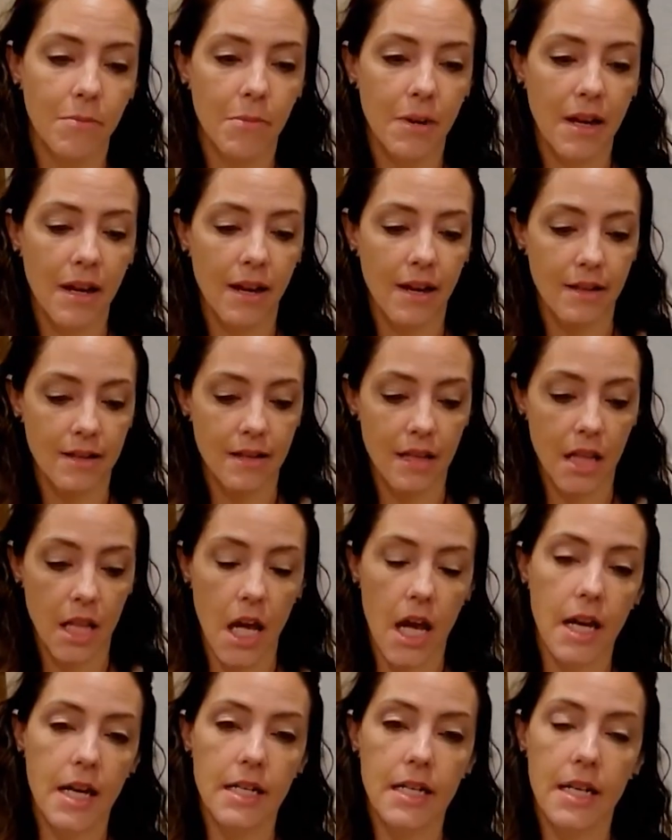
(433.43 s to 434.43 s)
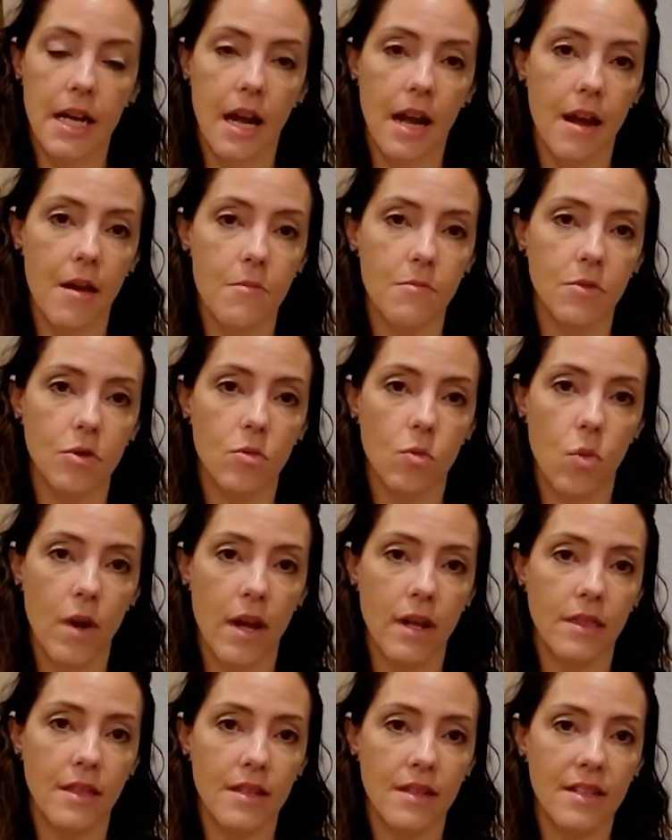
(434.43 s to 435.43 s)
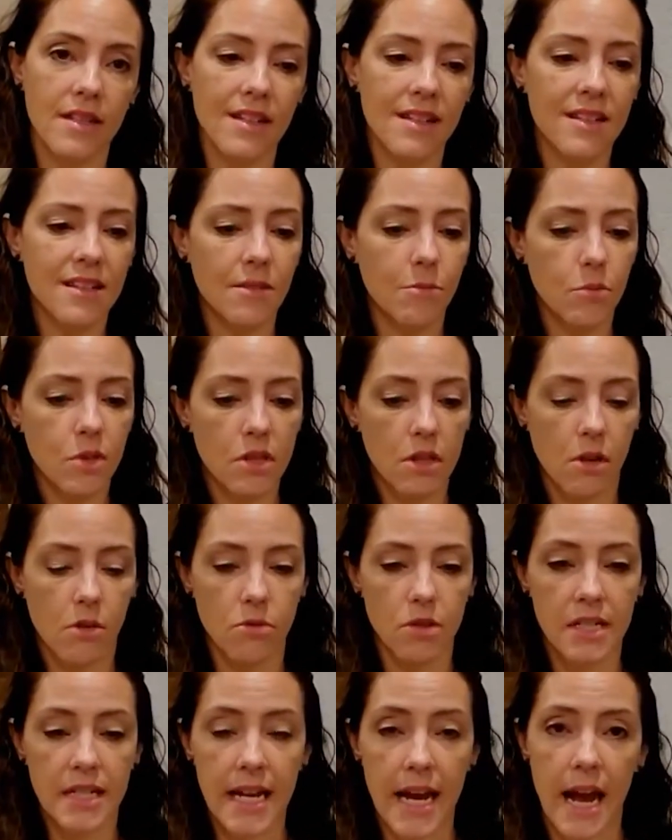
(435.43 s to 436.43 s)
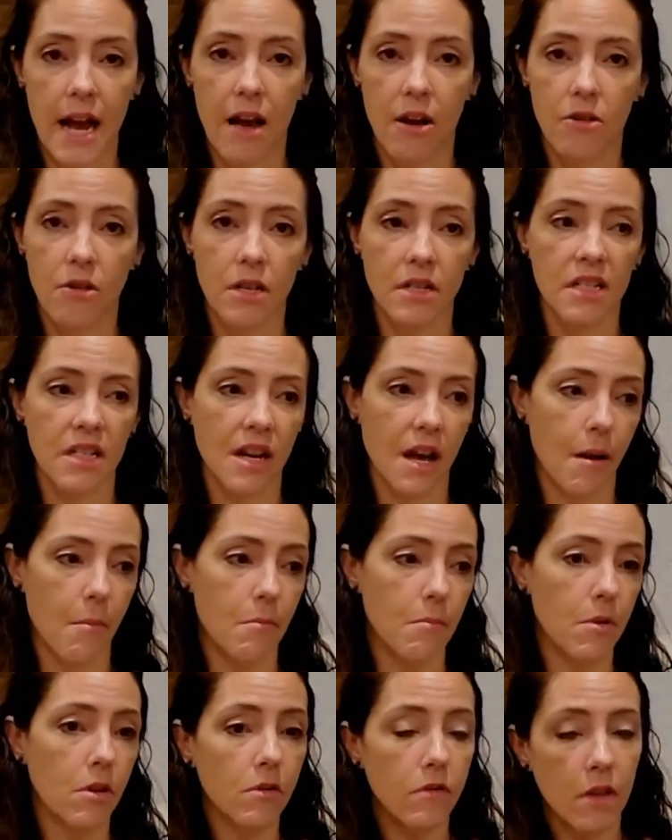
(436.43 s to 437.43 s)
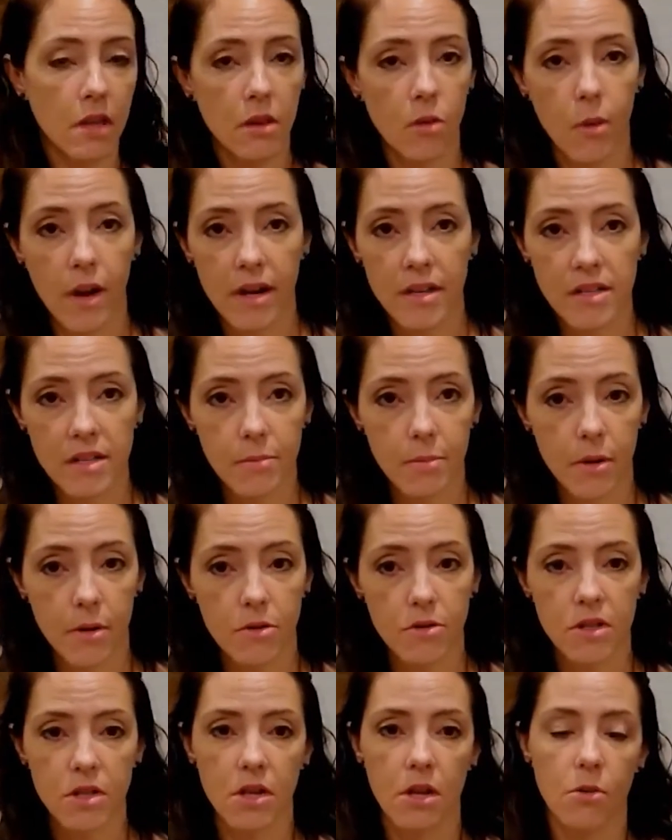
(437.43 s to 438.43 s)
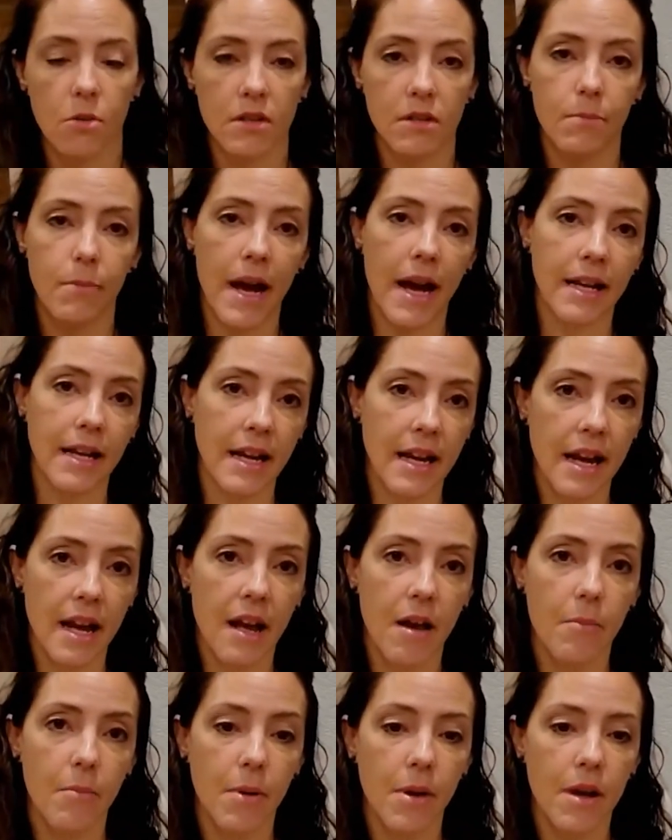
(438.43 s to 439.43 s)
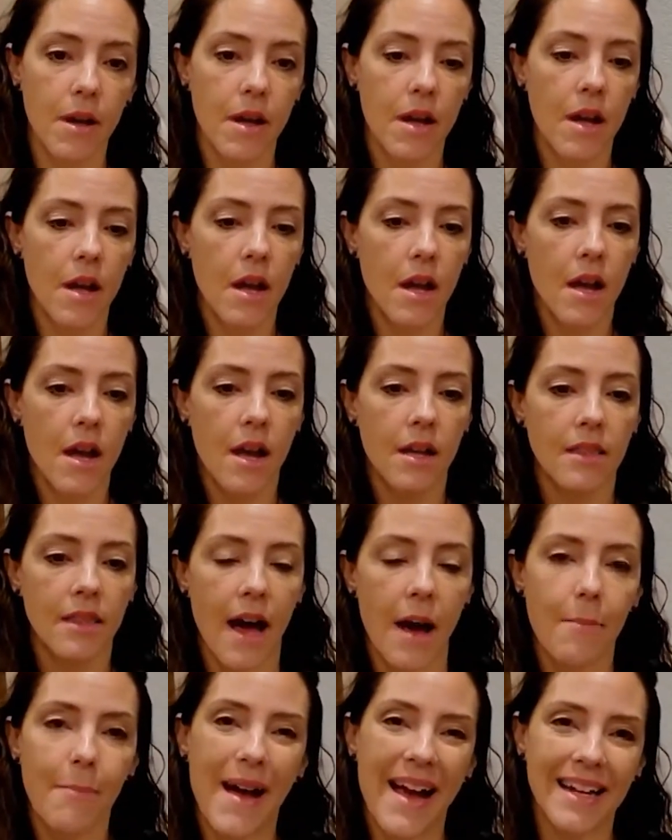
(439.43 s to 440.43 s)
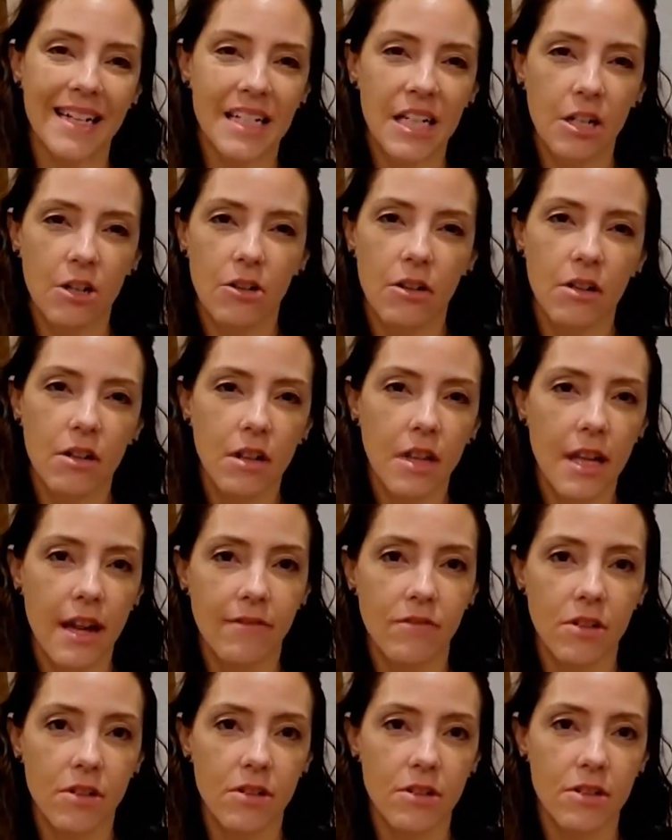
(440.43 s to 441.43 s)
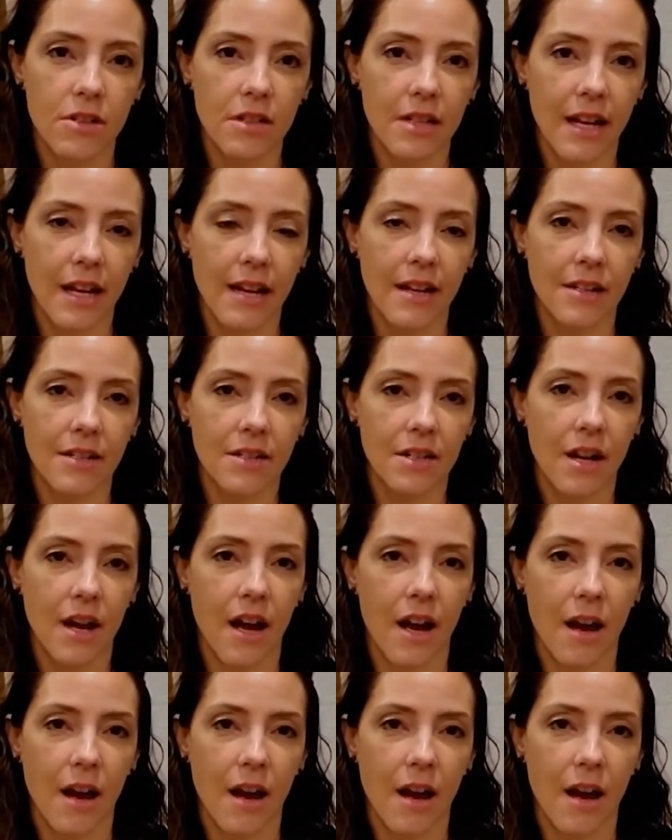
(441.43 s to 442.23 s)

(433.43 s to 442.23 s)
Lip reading: Because a lot of times when the system slows down, it's not moving the way it's supposed to, it's backing up, that bacterial levels get